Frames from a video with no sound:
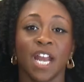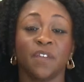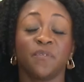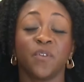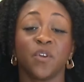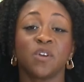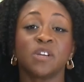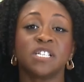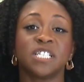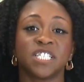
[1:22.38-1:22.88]
And
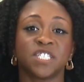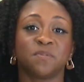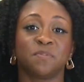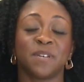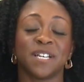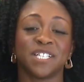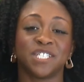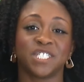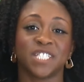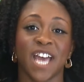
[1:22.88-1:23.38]
if you're a
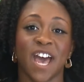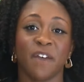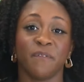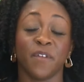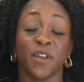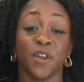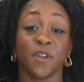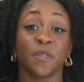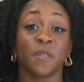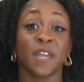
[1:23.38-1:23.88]
displaced
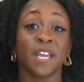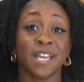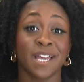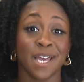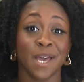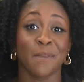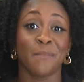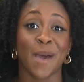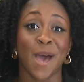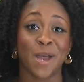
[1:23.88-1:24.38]
chef and you're thinking